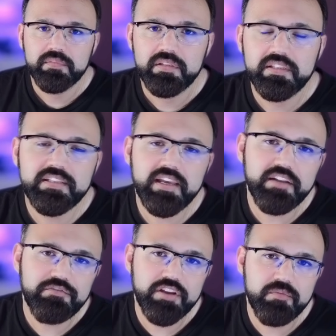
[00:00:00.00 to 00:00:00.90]
The
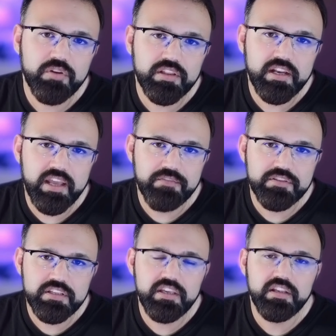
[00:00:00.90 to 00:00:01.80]
second framework that I've
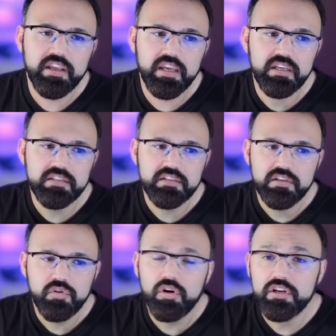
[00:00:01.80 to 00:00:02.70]
seen is
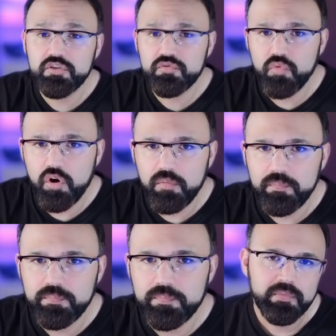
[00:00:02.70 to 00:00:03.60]
called Swarm.
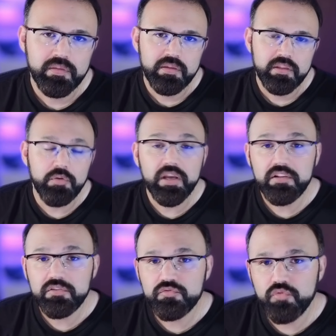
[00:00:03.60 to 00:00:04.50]
Now
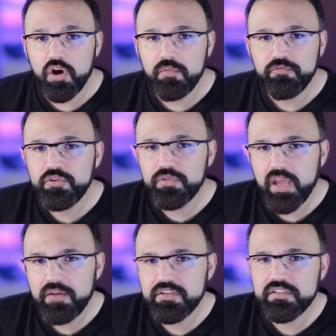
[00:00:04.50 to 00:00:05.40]
in Swarm, we don't
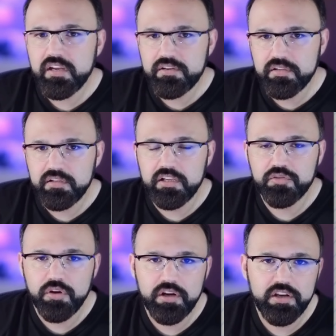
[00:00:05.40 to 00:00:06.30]
have a central
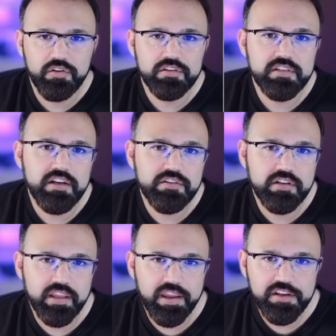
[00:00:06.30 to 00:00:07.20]
authority or
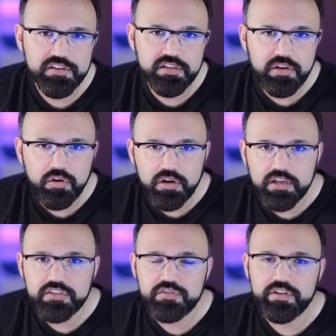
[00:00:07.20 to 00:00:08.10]
central agent that
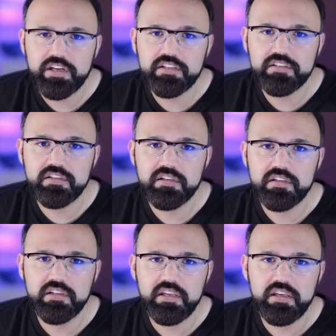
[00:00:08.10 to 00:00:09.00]
orchestrates
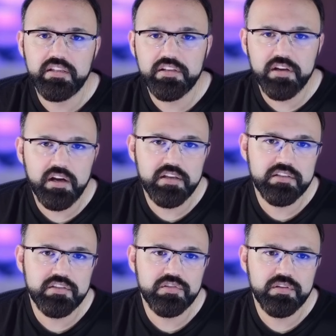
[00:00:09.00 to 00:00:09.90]
the
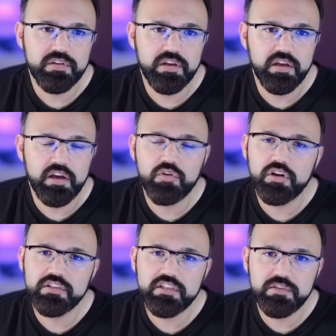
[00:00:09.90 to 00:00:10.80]
tasks
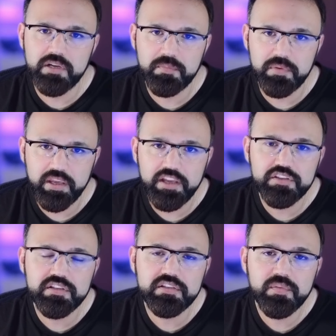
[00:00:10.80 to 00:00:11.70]
across these multiple agents.